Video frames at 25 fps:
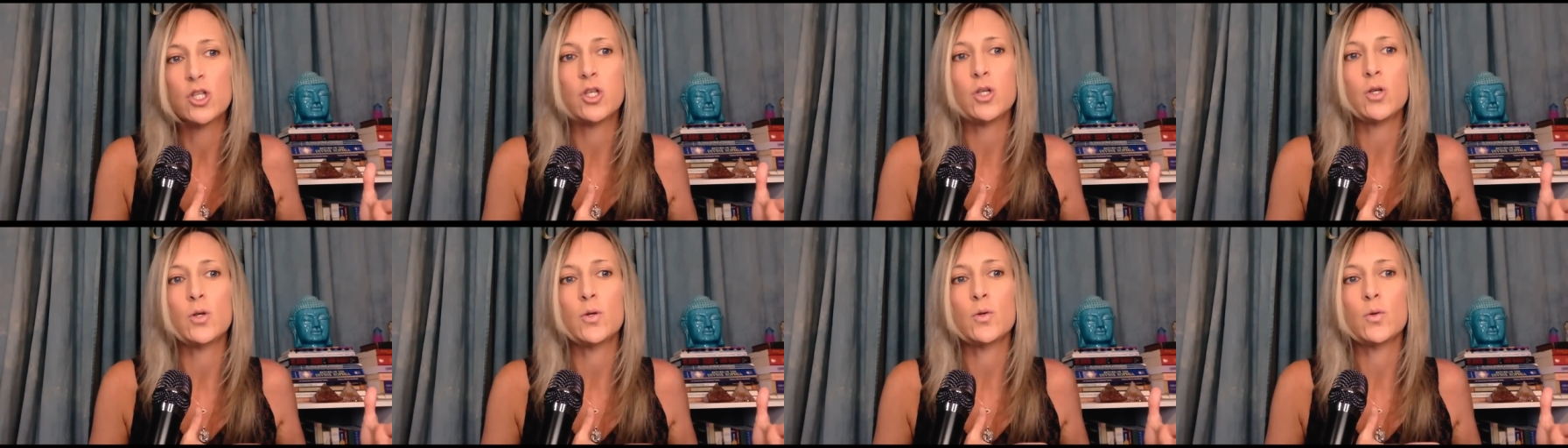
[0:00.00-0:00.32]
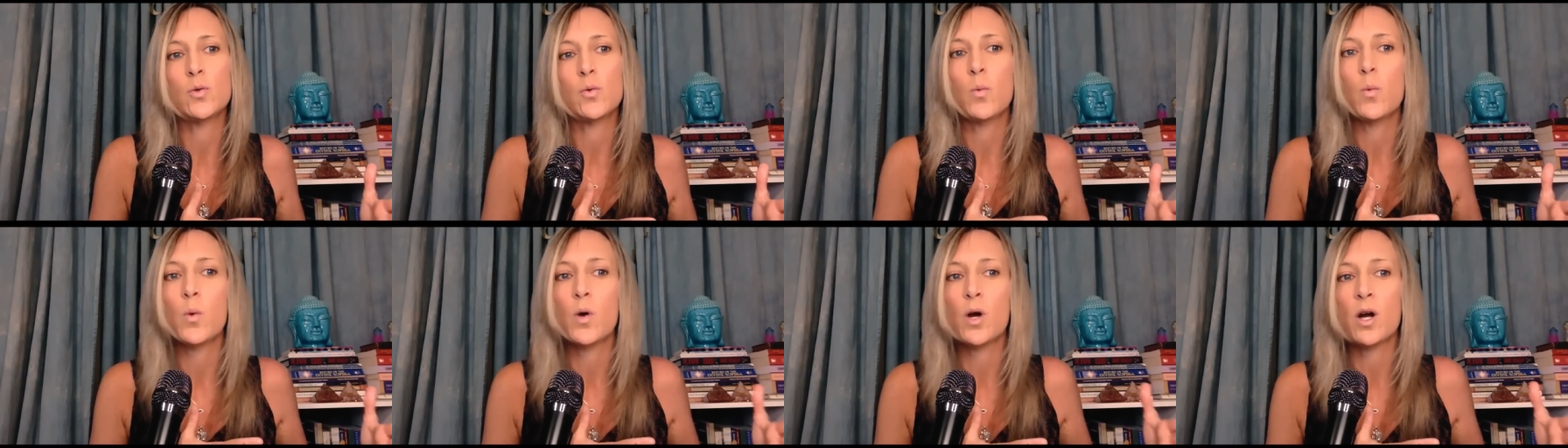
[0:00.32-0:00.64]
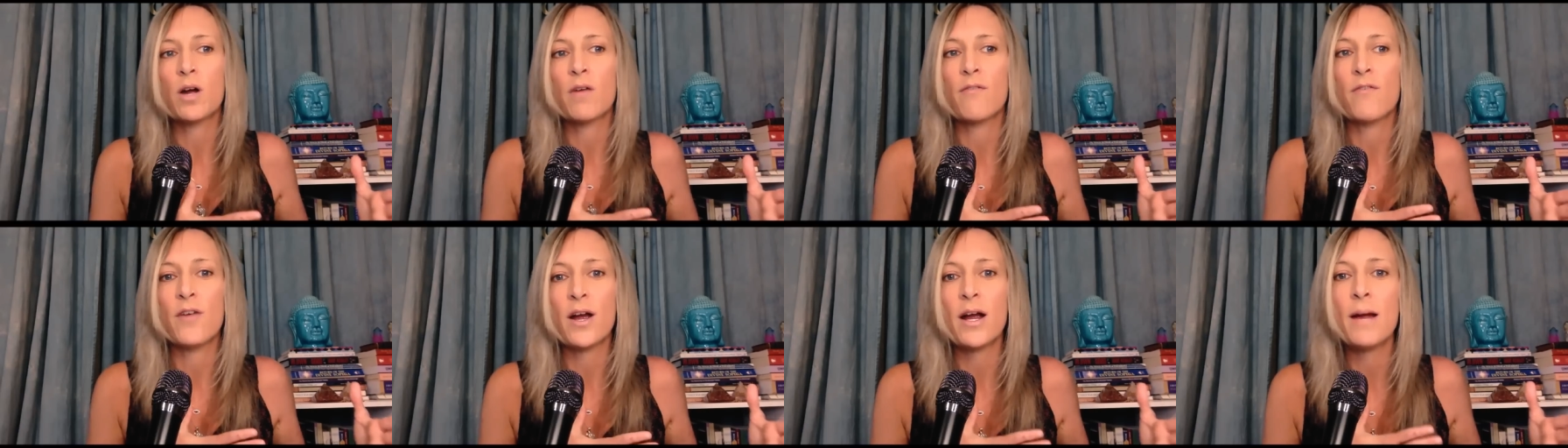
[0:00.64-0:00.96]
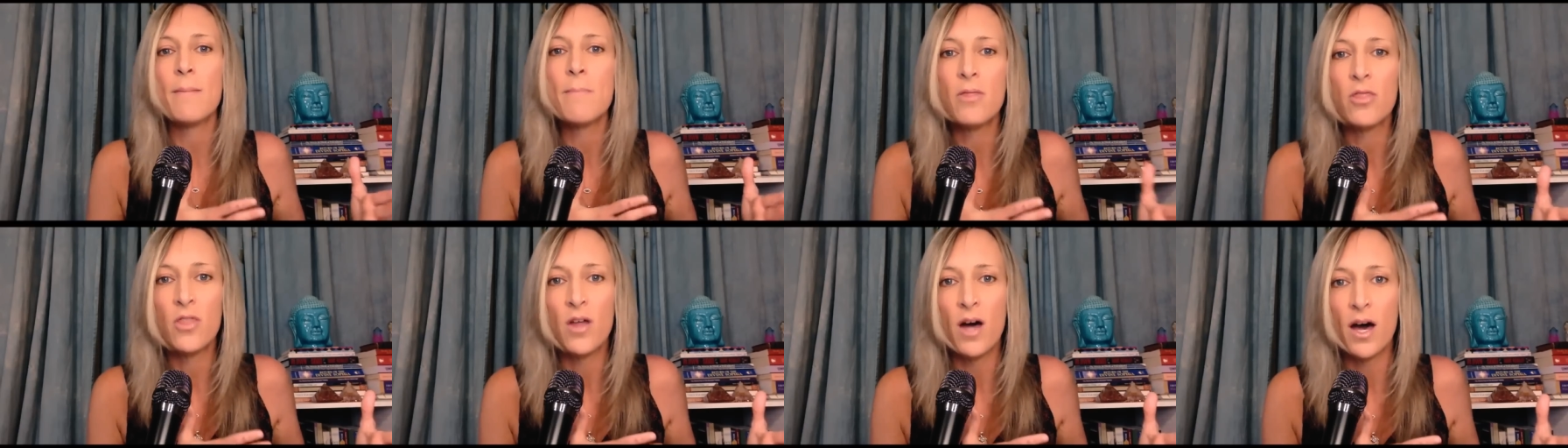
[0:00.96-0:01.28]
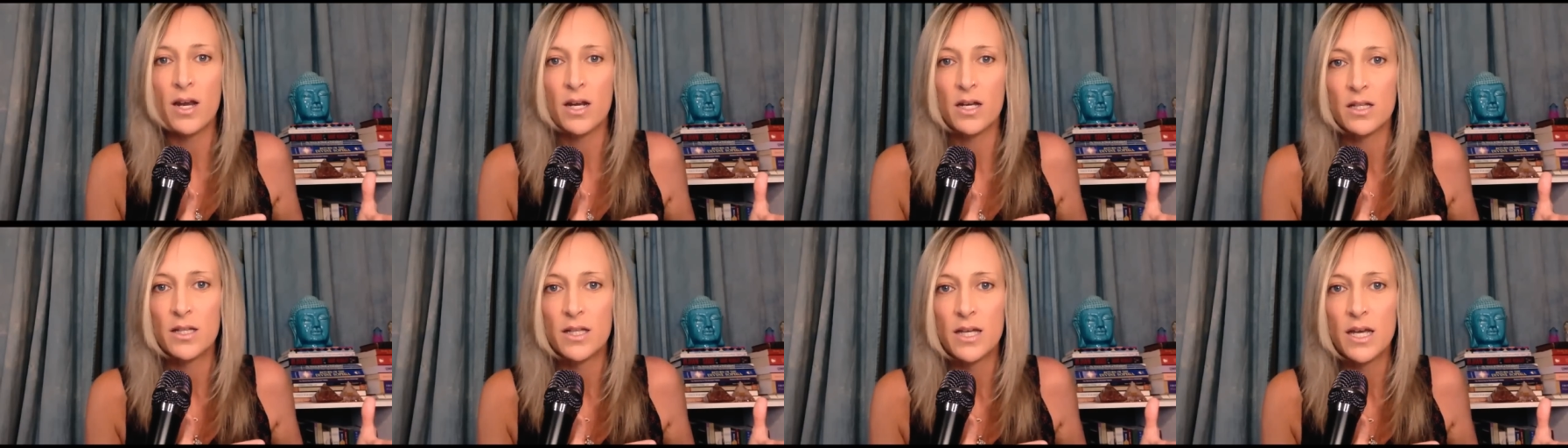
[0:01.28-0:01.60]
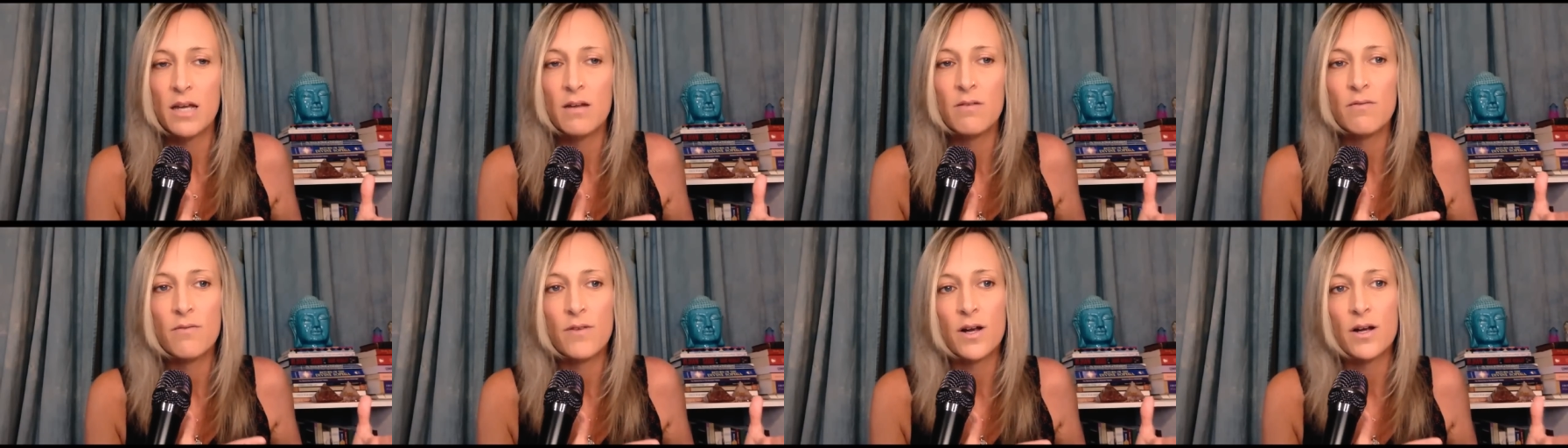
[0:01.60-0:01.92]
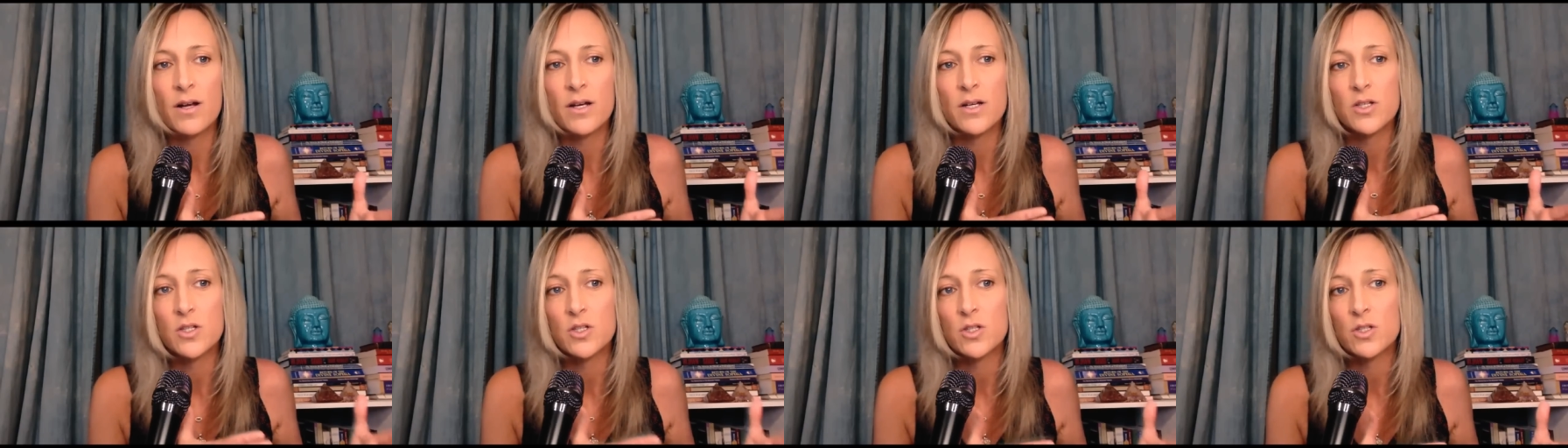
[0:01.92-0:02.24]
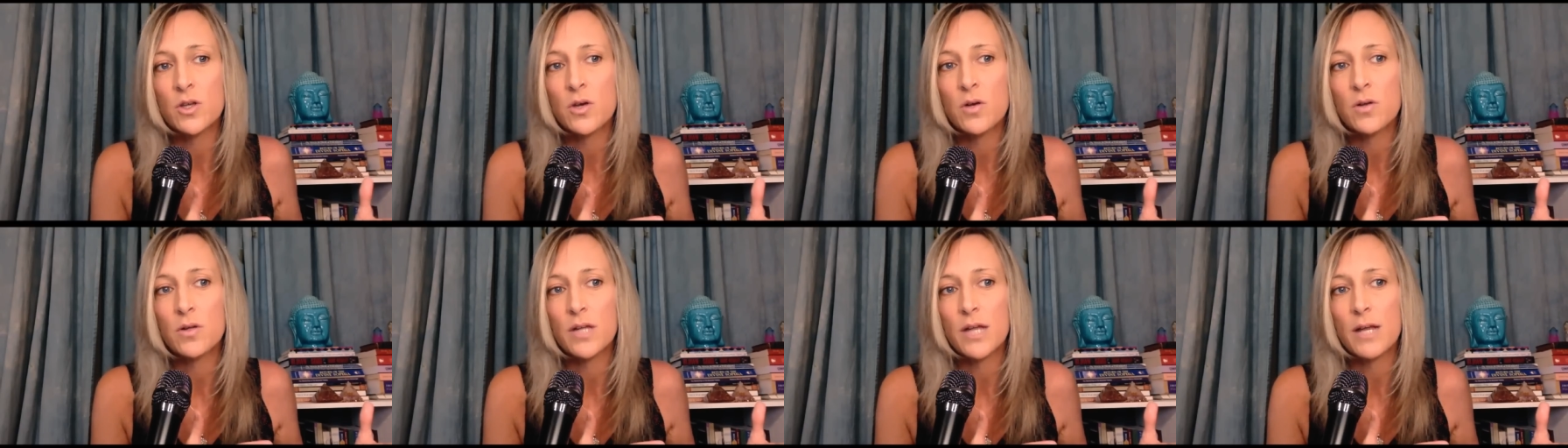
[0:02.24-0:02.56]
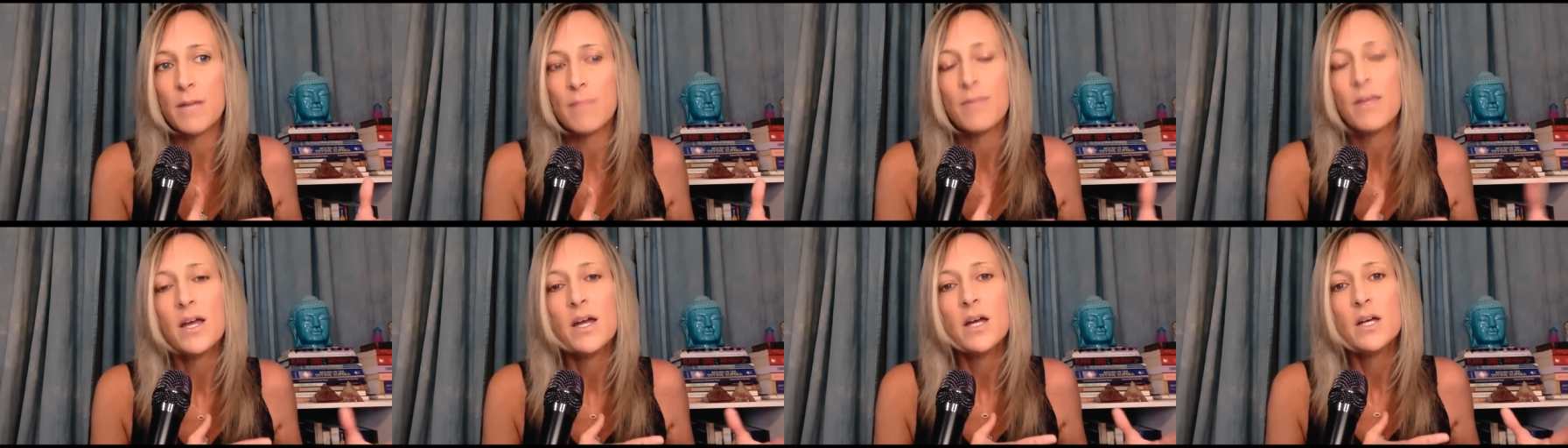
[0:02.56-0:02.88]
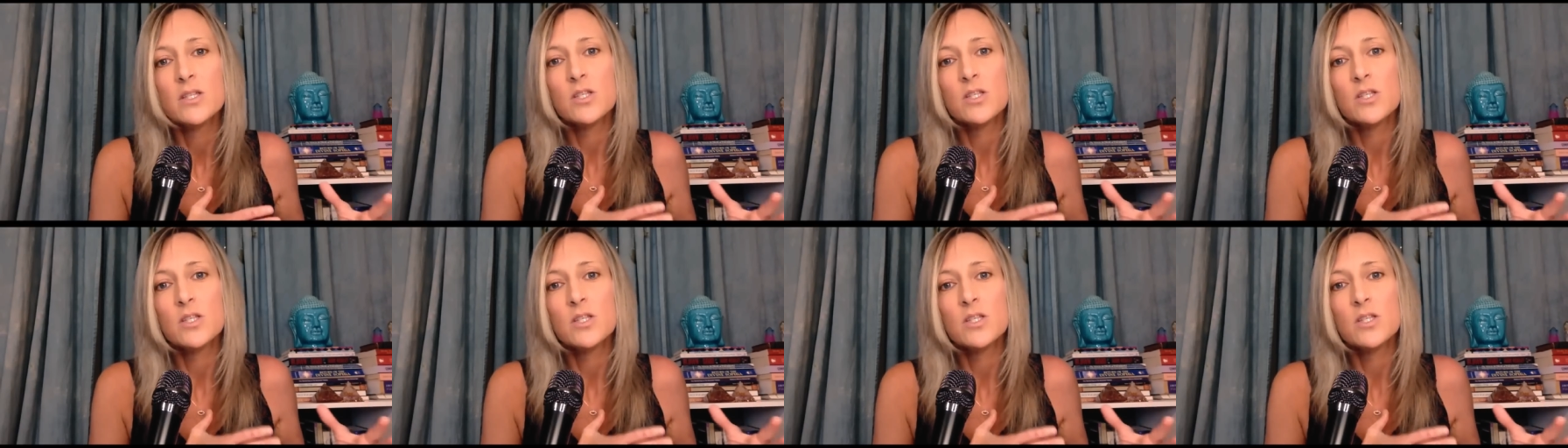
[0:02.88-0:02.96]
to work very methodically and very slowly.